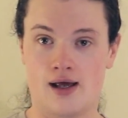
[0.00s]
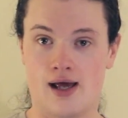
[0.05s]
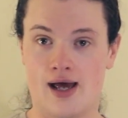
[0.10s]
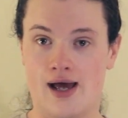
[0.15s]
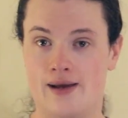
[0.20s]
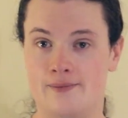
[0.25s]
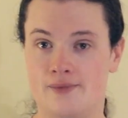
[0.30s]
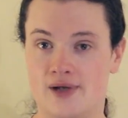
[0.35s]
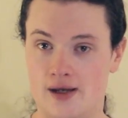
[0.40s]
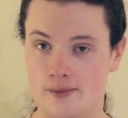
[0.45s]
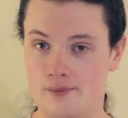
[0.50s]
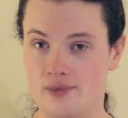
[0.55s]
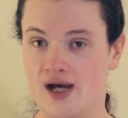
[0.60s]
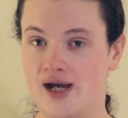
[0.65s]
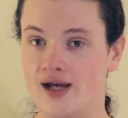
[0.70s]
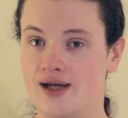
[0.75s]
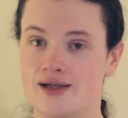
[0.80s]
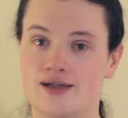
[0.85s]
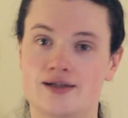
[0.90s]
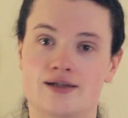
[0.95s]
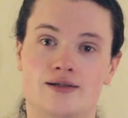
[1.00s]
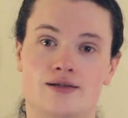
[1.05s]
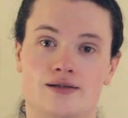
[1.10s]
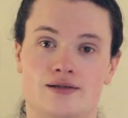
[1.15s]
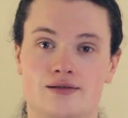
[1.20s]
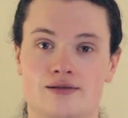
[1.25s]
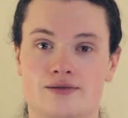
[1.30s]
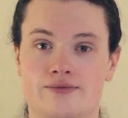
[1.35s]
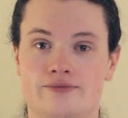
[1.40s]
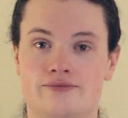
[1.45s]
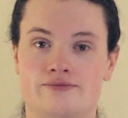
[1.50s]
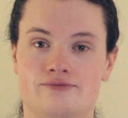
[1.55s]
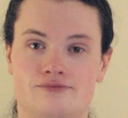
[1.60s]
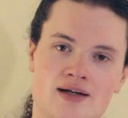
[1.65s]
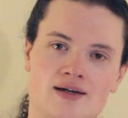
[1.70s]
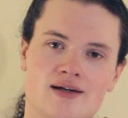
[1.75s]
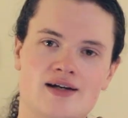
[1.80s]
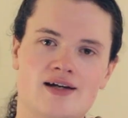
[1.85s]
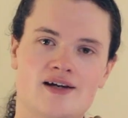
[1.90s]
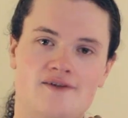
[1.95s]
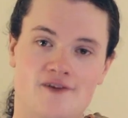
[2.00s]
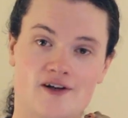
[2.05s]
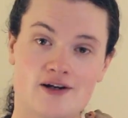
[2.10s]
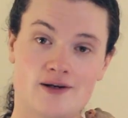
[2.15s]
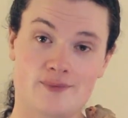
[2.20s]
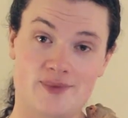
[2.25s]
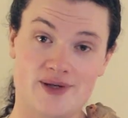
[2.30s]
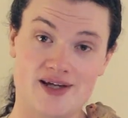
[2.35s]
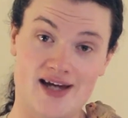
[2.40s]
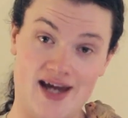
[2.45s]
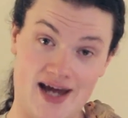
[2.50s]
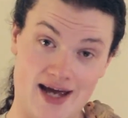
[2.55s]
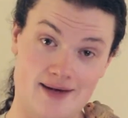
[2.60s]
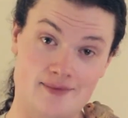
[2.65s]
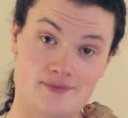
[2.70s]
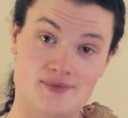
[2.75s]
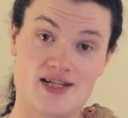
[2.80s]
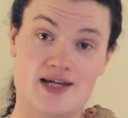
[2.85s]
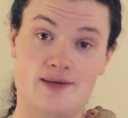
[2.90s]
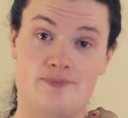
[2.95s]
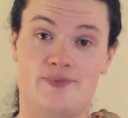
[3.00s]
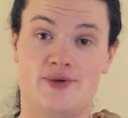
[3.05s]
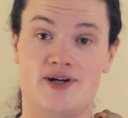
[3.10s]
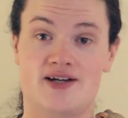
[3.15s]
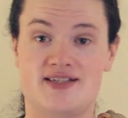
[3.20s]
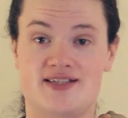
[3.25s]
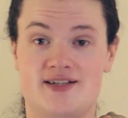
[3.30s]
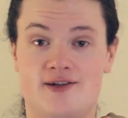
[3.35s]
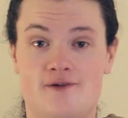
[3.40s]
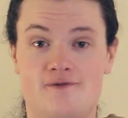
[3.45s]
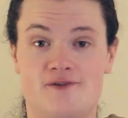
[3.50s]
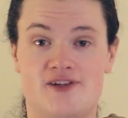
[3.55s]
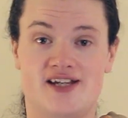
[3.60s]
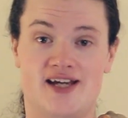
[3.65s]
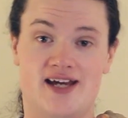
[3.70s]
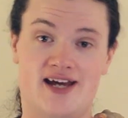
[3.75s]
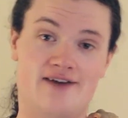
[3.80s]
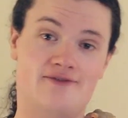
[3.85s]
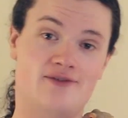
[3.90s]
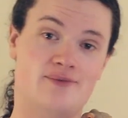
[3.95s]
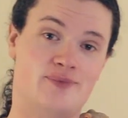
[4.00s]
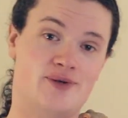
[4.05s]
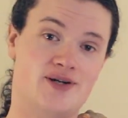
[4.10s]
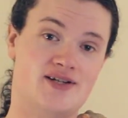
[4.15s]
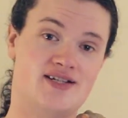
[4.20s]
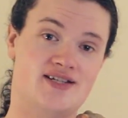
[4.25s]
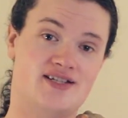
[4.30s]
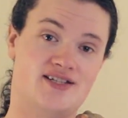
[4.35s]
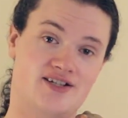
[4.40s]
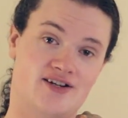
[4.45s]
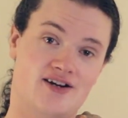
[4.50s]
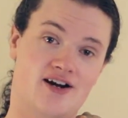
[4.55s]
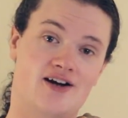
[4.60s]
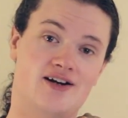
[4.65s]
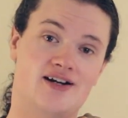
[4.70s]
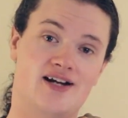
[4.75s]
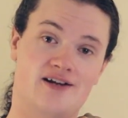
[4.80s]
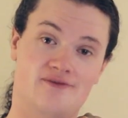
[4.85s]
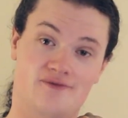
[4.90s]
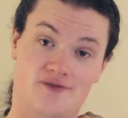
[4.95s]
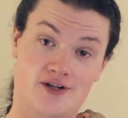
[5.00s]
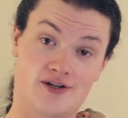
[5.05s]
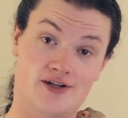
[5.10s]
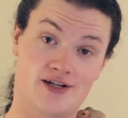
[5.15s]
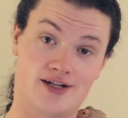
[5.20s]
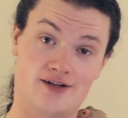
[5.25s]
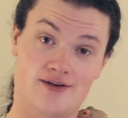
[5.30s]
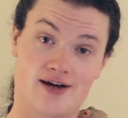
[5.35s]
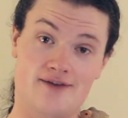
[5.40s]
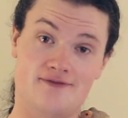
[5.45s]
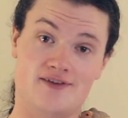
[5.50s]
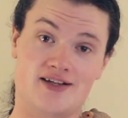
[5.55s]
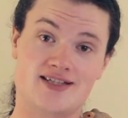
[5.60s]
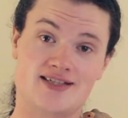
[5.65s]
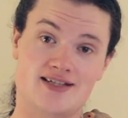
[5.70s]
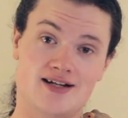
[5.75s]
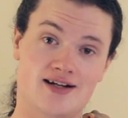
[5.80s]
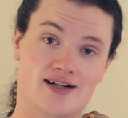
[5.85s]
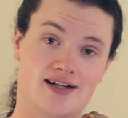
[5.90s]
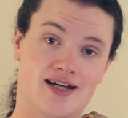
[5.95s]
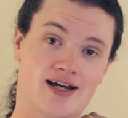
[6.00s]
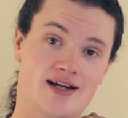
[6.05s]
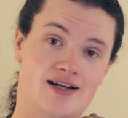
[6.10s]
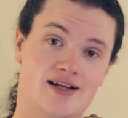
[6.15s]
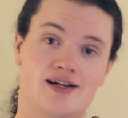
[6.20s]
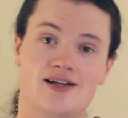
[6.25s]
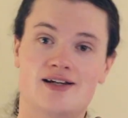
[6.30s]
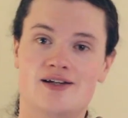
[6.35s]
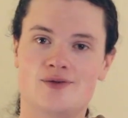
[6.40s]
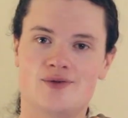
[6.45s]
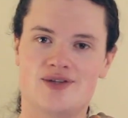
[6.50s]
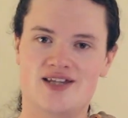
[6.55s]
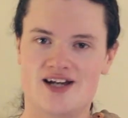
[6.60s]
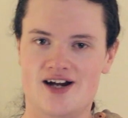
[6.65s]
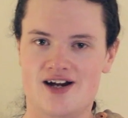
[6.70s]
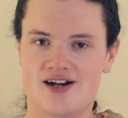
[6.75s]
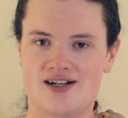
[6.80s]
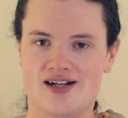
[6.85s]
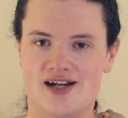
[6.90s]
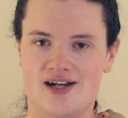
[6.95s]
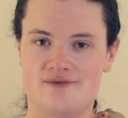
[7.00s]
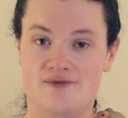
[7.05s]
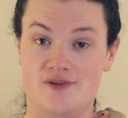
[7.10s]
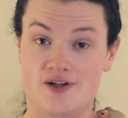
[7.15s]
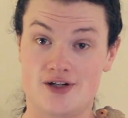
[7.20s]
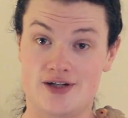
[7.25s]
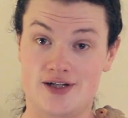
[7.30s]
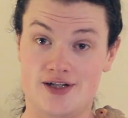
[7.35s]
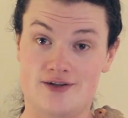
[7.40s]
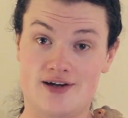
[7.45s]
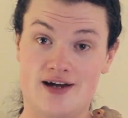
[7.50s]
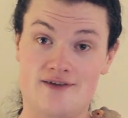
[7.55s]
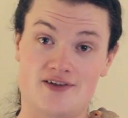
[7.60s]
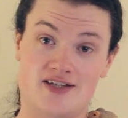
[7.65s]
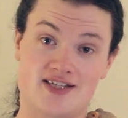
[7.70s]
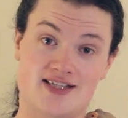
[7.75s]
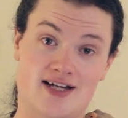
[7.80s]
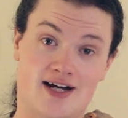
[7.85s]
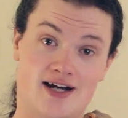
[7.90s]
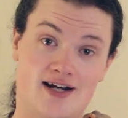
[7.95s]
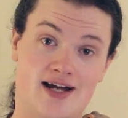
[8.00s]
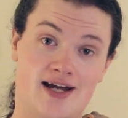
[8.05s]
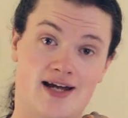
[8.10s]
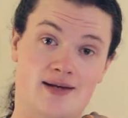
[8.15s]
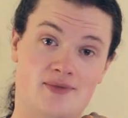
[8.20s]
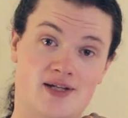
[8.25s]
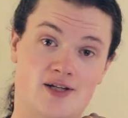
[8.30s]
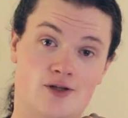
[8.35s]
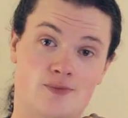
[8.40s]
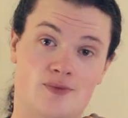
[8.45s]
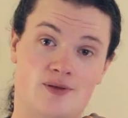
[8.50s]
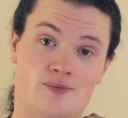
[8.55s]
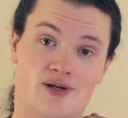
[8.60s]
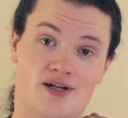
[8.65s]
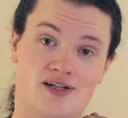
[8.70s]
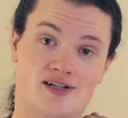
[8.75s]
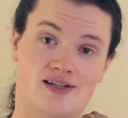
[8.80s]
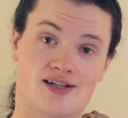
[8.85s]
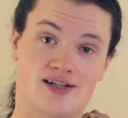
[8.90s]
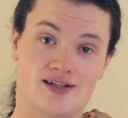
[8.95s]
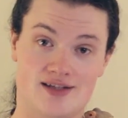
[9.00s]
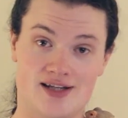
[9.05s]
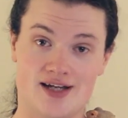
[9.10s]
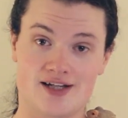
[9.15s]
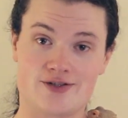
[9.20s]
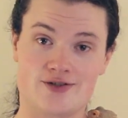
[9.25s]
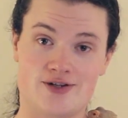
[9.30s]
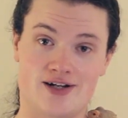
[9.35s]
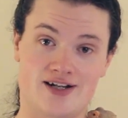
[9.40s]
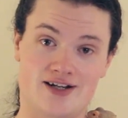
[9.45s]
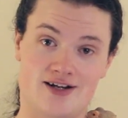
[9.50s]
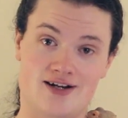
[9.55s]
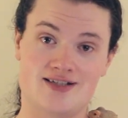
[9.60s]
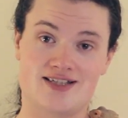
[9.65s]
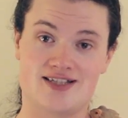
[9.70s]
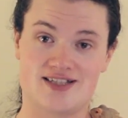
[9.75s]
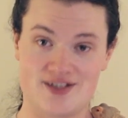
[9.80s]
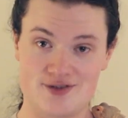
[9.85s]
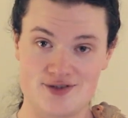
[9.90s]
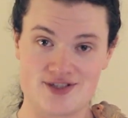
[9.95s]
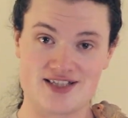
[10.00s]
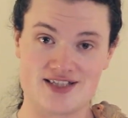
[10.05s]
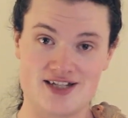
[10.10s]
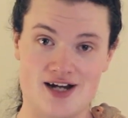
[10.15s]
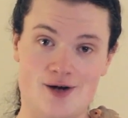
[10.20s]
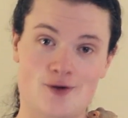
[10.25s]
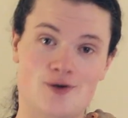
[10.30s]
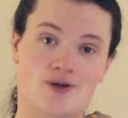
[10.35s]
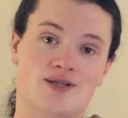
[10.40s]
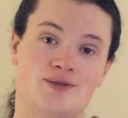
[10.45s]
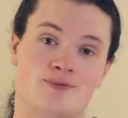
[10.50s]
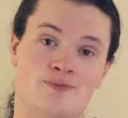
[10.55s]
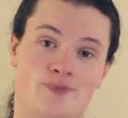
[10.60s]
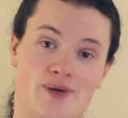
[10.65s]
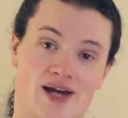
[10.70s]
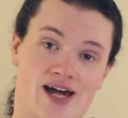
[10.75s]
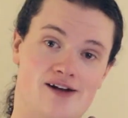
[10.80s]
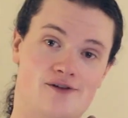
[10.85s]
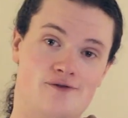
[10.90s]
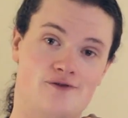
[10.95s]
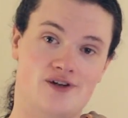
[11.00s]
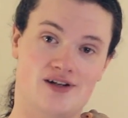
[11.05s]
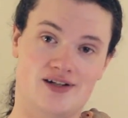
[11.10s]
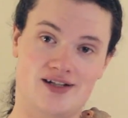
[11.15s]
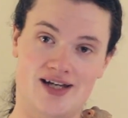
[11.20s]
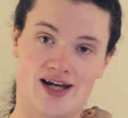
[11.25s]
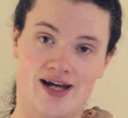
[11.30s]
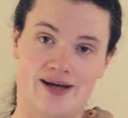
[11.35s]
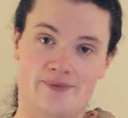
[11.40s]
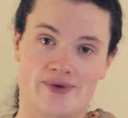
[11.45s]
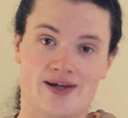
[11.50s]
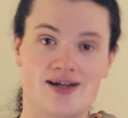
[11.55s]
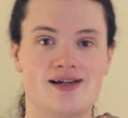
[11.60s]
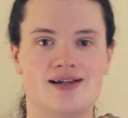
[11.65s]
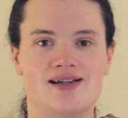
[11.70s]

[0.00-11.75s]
I'm not buying it. If you're a big AMD person, hopefully you haven't purchased your R9 Fury graphics card yet. With the R9 Fury graphics card, AMD will be bundling Electronic Arts' new Star Wars Battlefront game.